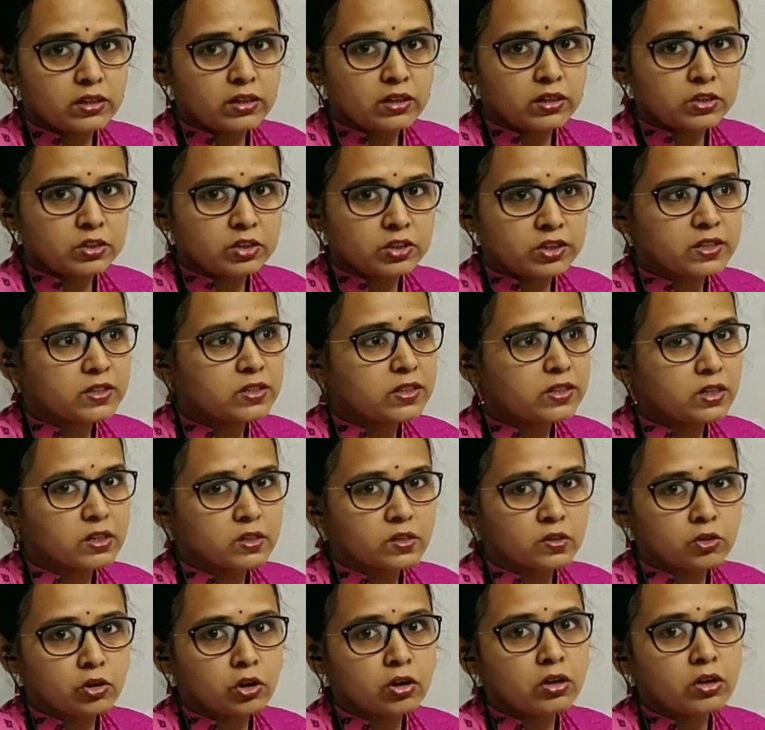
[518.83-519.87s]
It is not
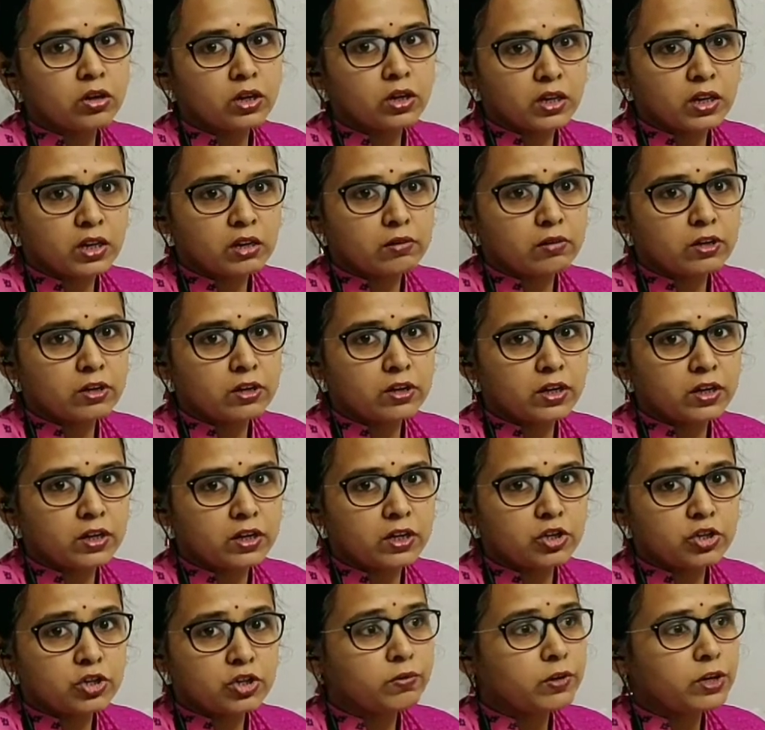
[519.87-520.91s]
in our tradition. We
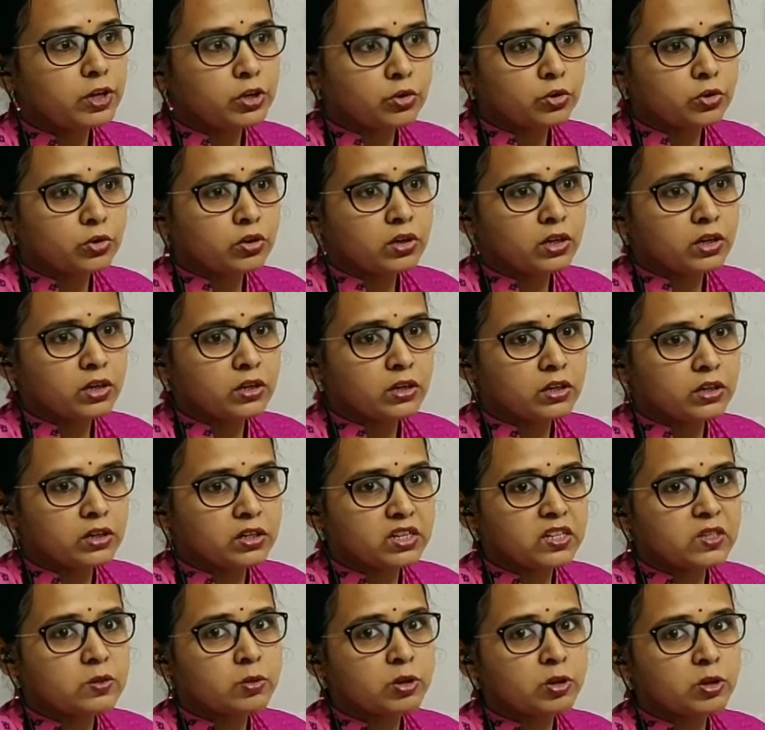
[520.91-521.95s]
don't cut the trees,
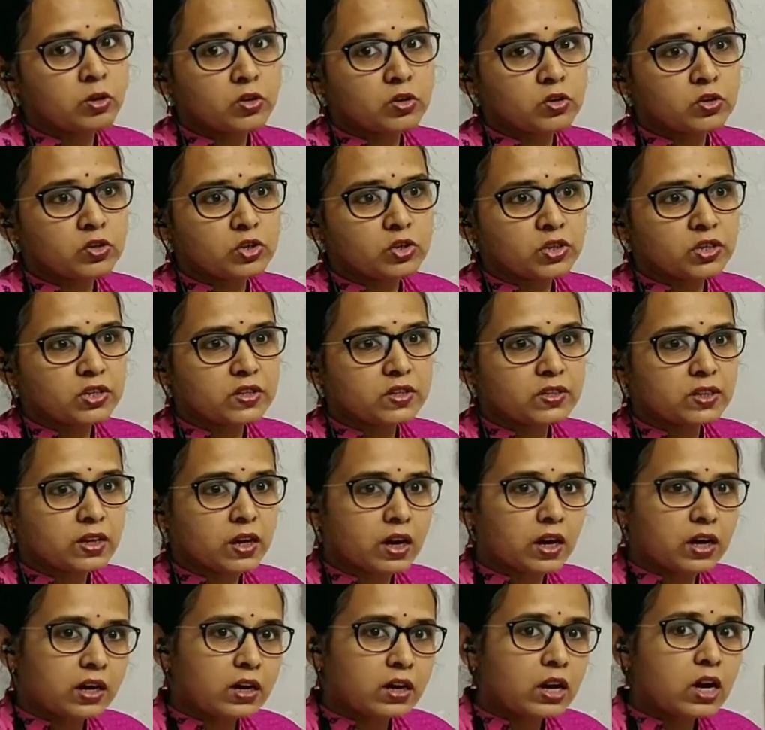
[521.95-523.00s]
because trees are
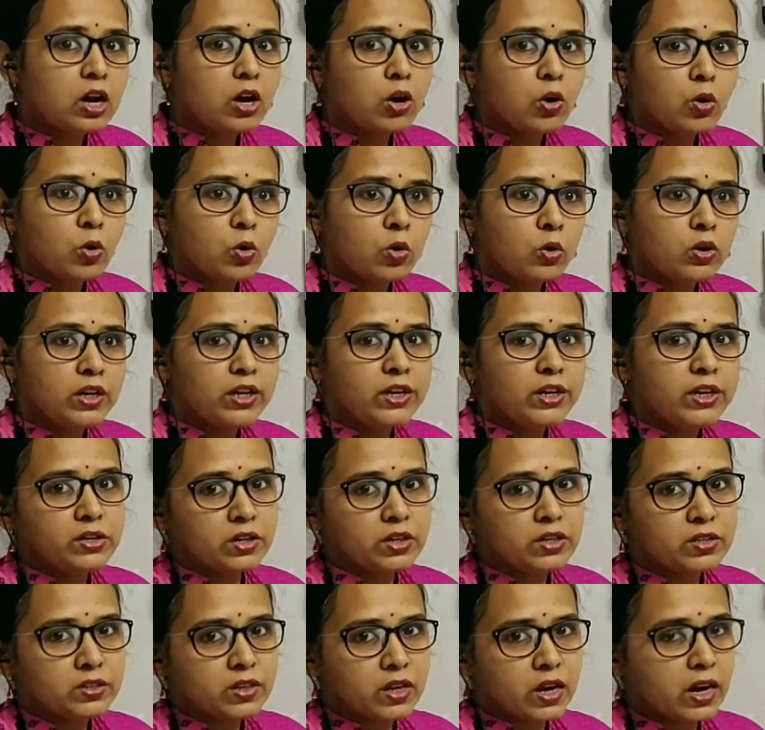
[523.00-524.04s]
holy, trees
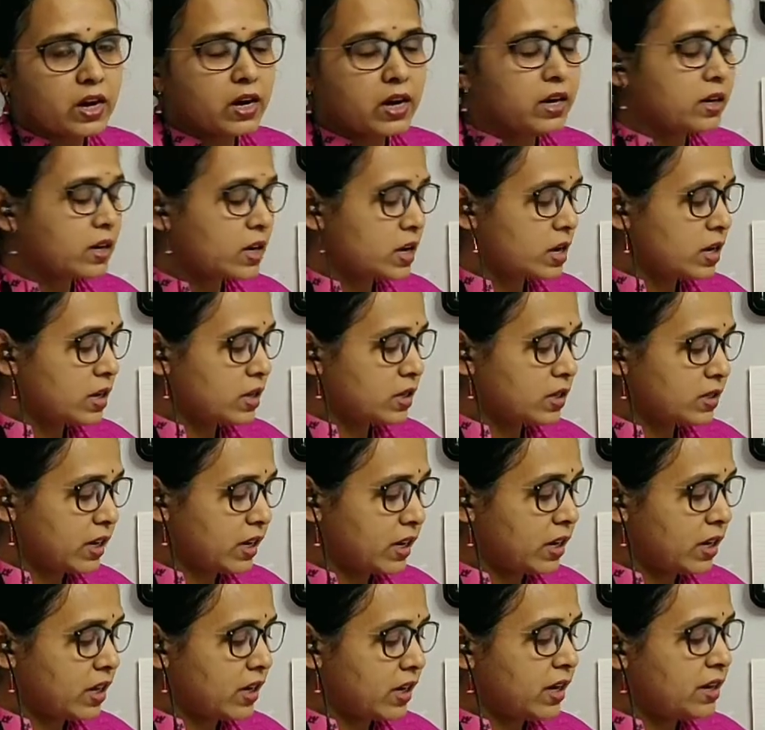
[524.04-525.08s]
are sacred,
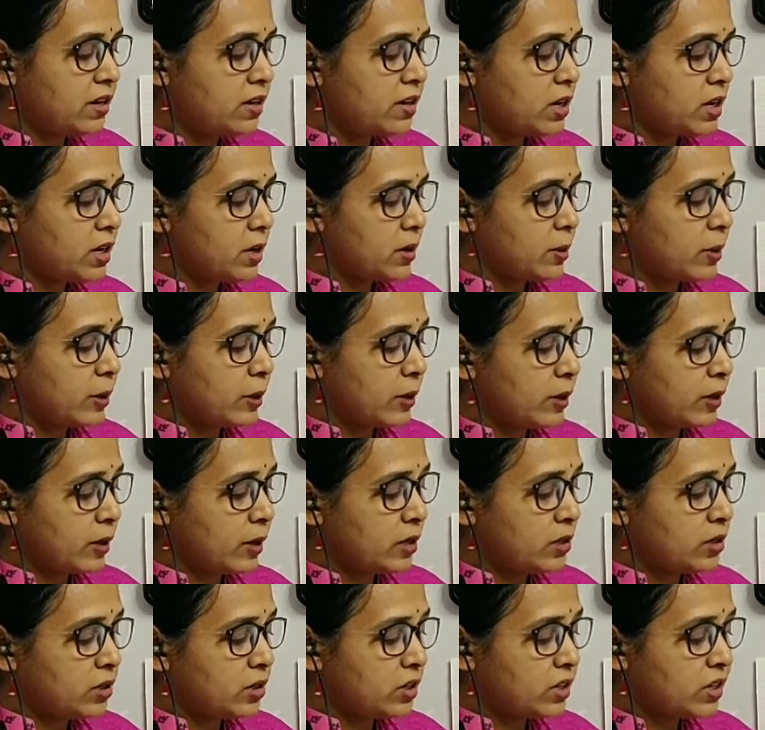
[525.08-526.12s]

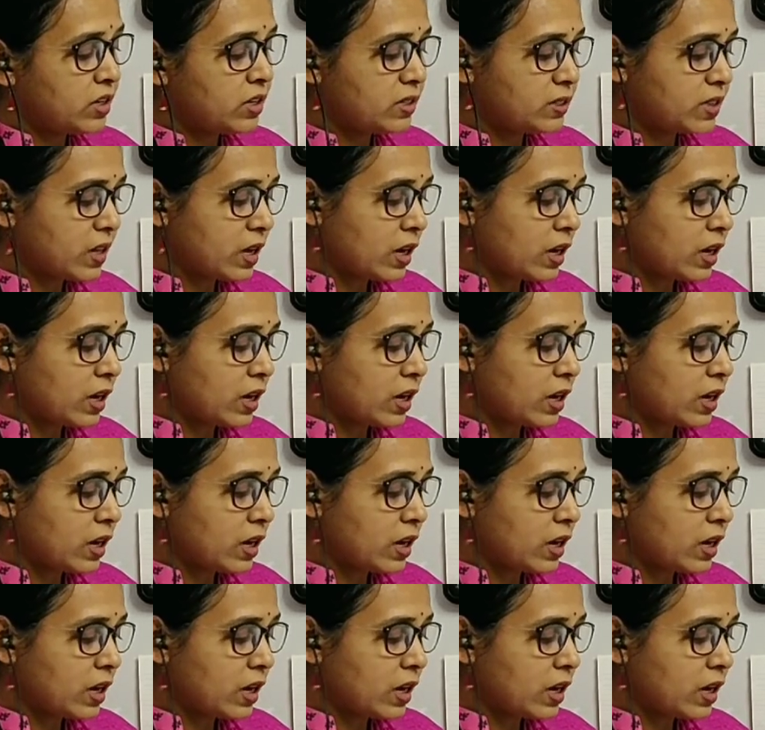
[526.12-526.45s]
trees are